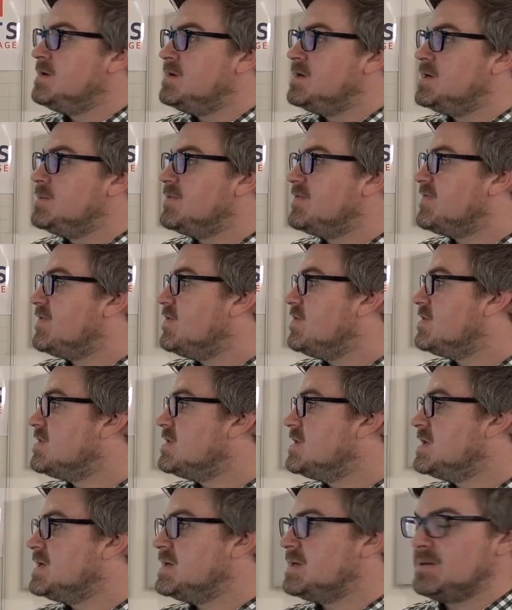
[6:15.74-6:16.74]
Number
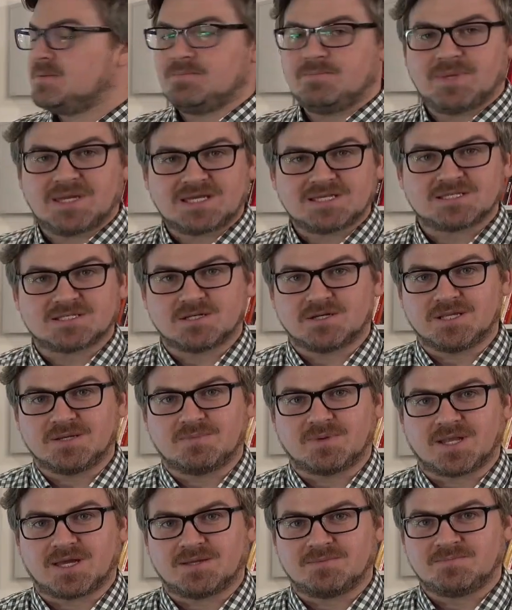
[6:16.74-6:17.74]
4, make a study
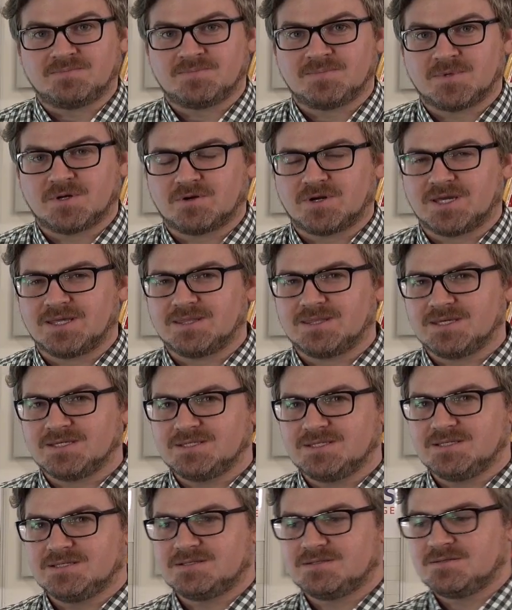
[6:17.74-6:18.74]
plan. All right, this
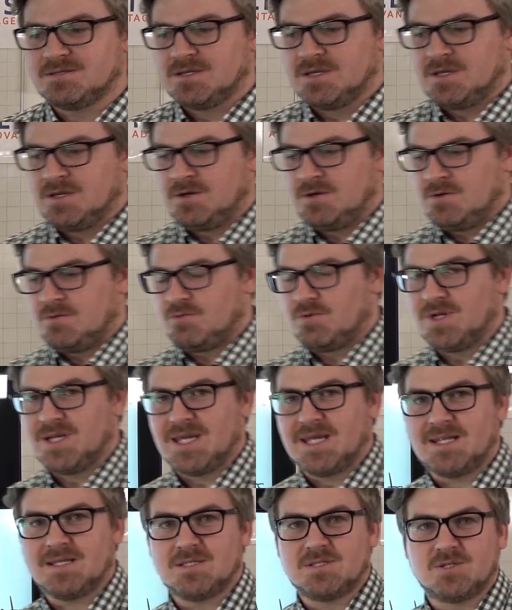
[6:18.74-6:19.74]
is
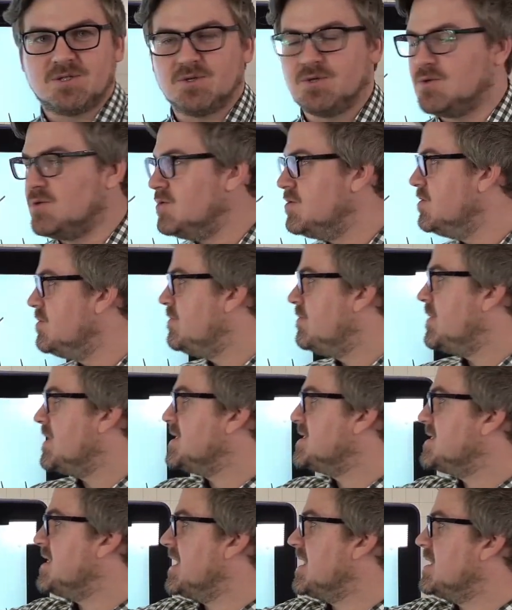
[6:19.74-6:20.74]
related to my
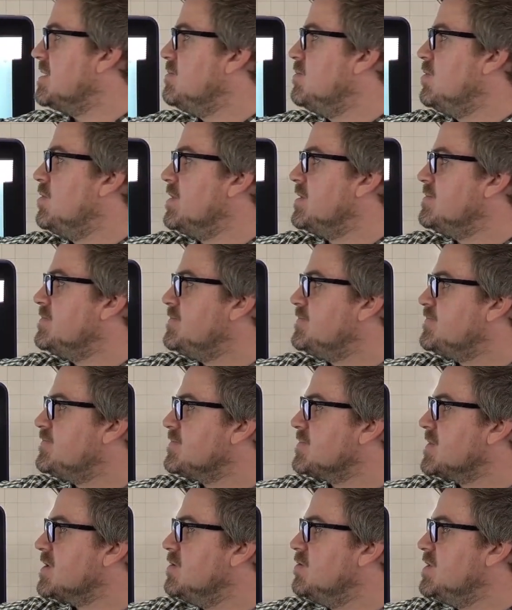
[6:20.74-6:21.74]
second point,
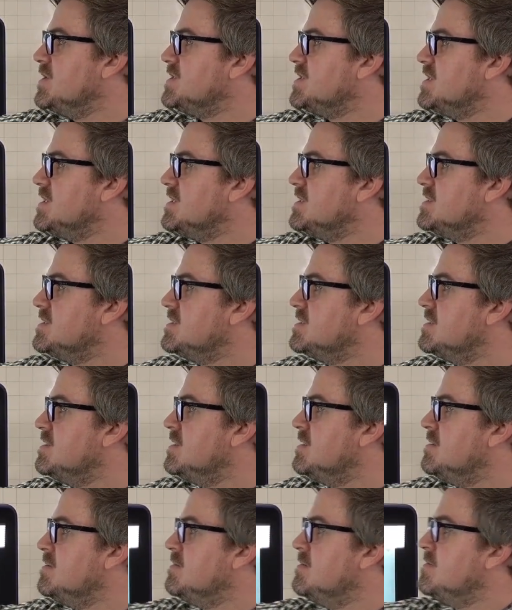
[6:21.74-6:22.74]
which is
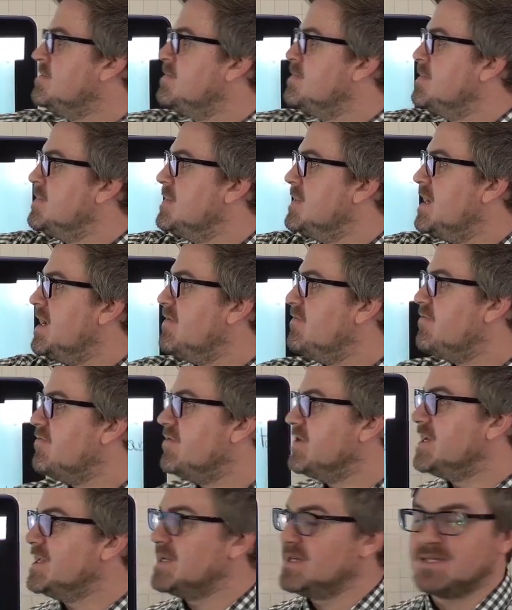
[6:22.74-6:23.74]
have
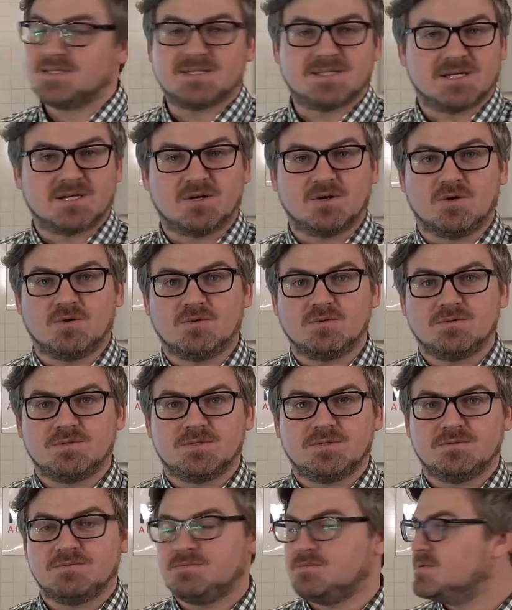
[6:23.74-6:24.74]
realistic
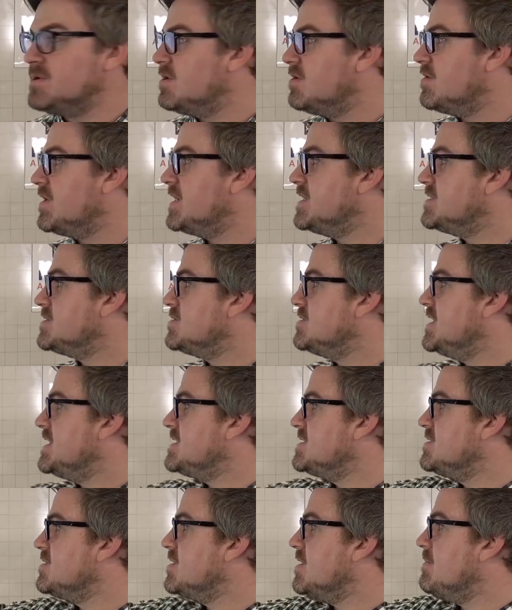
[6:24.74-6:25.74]
goals. All right, so
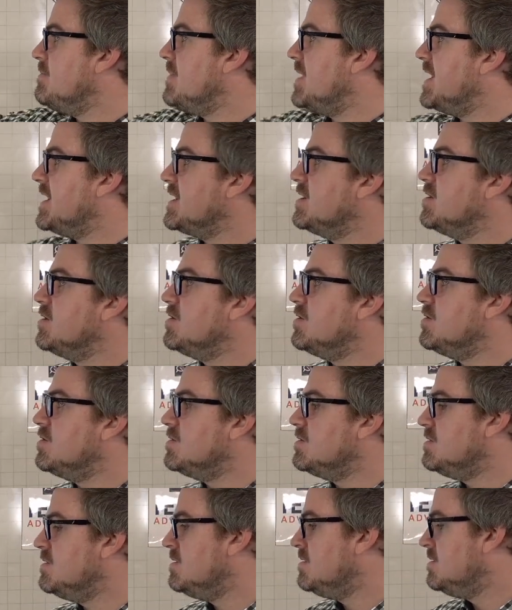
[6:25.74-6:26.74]
let's look at my goal